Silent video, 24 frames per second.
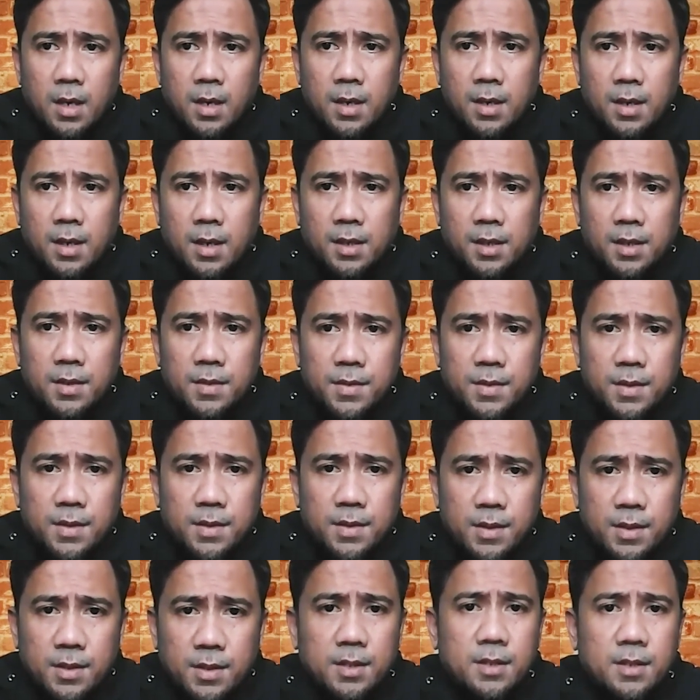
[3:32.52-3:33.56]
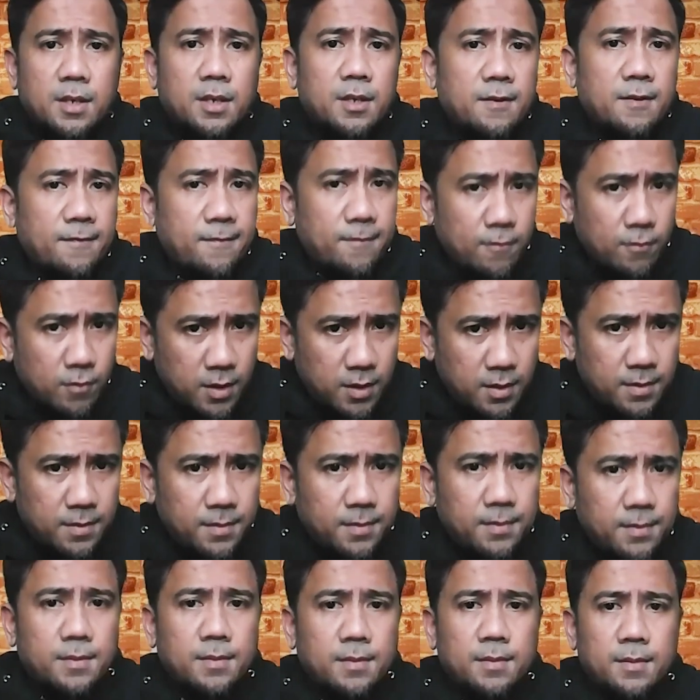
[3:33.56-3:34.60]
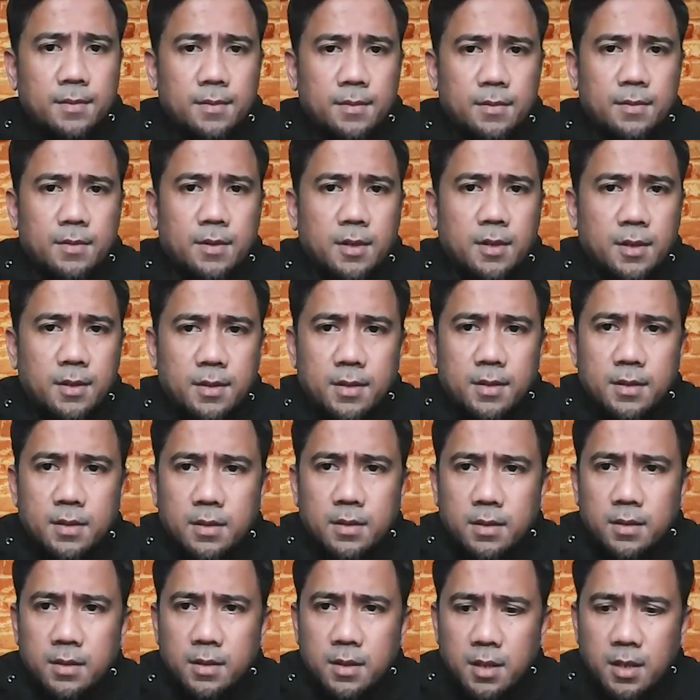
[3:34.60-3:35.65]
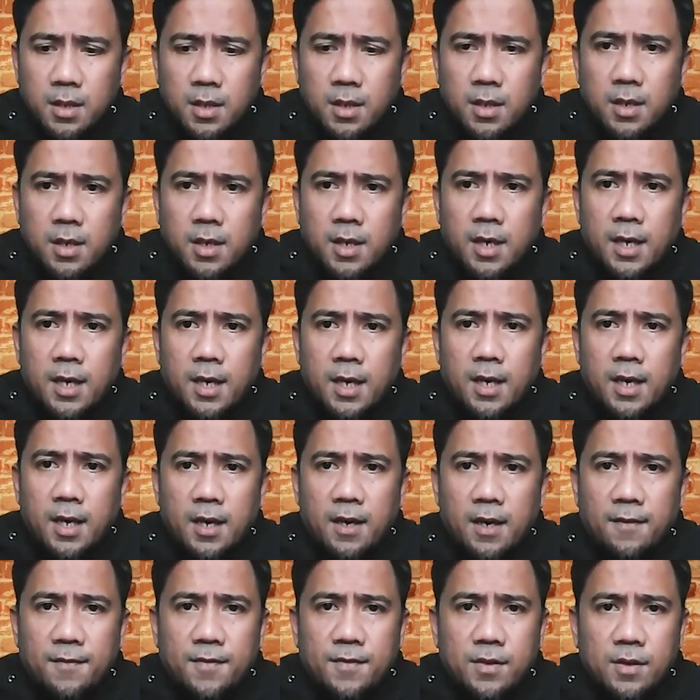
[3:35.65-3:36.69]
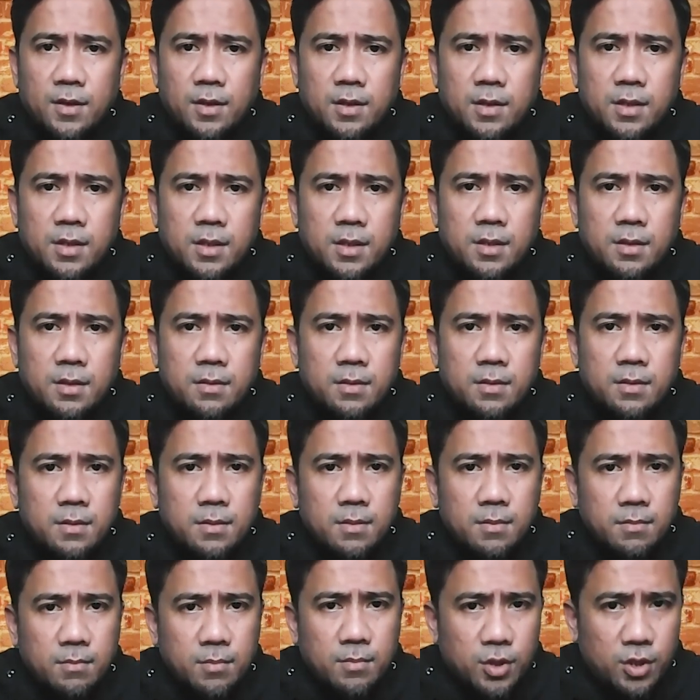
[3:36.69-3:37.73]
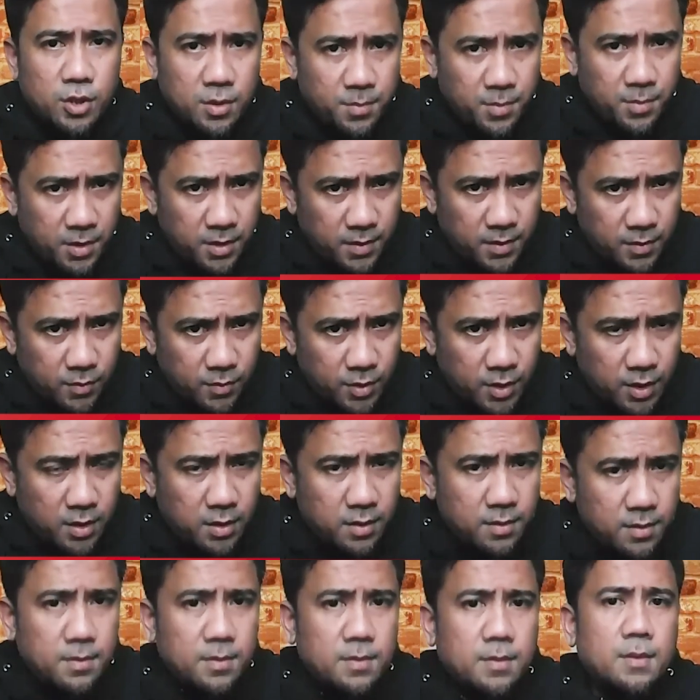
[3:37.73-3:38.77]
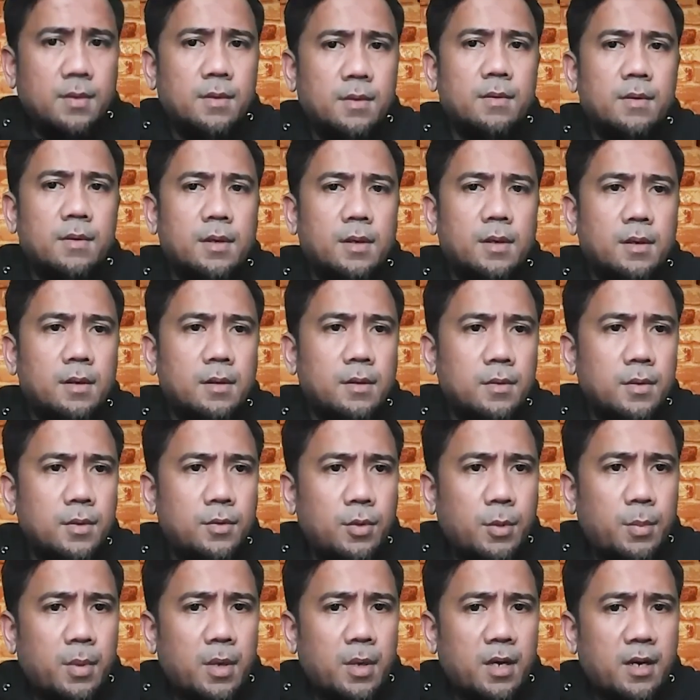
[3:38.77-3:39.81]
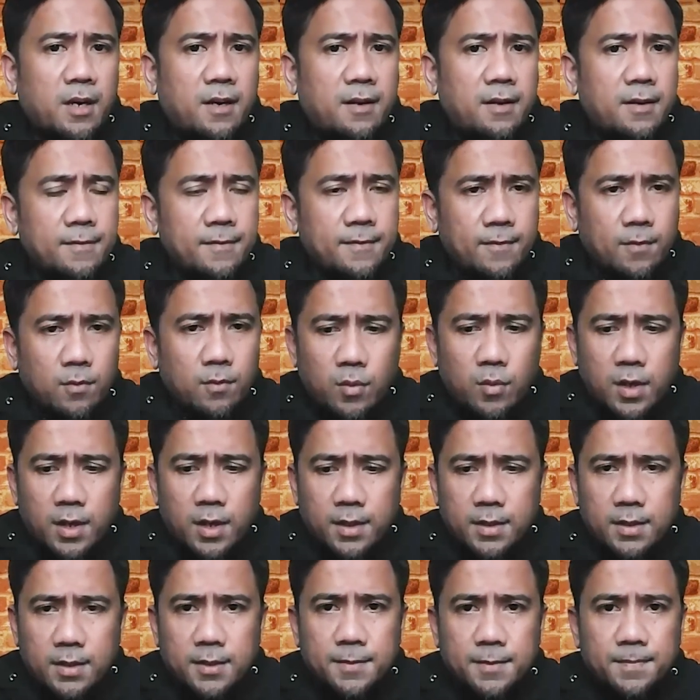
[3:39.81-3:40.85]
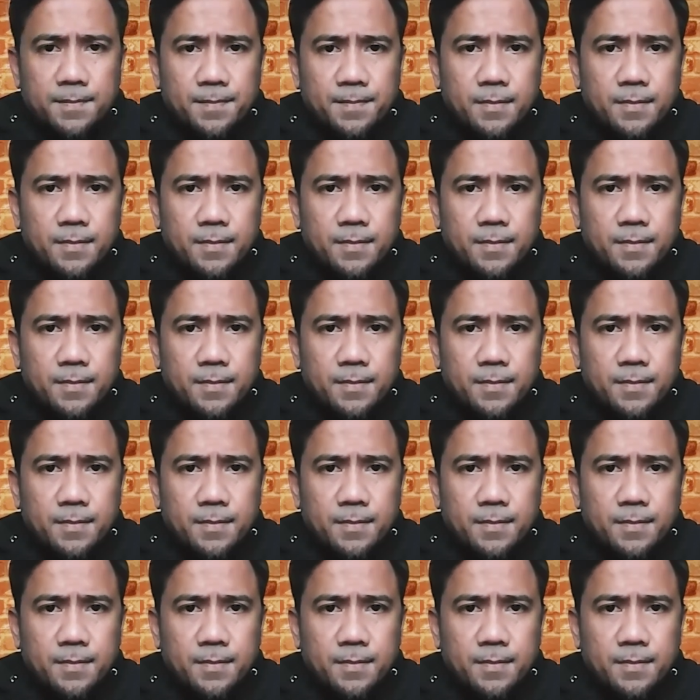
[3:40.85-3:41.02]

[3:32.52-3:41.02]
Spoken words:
Knight into c6, knight f1. All right. f6, bishop e3. Good reply for white.